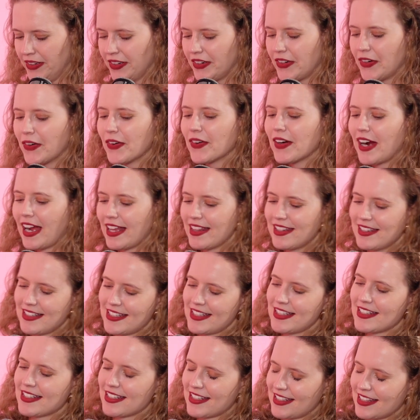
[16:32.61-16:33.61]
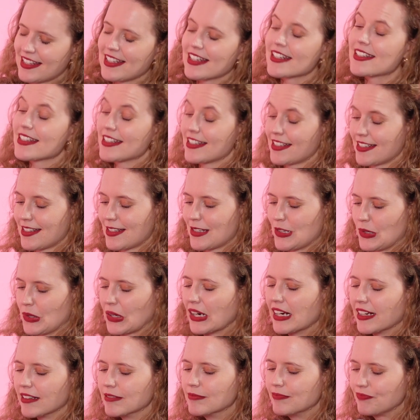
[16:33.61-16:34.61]
All right, this is a
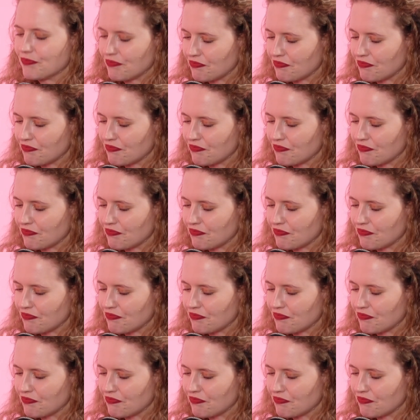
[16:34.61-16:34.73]
story.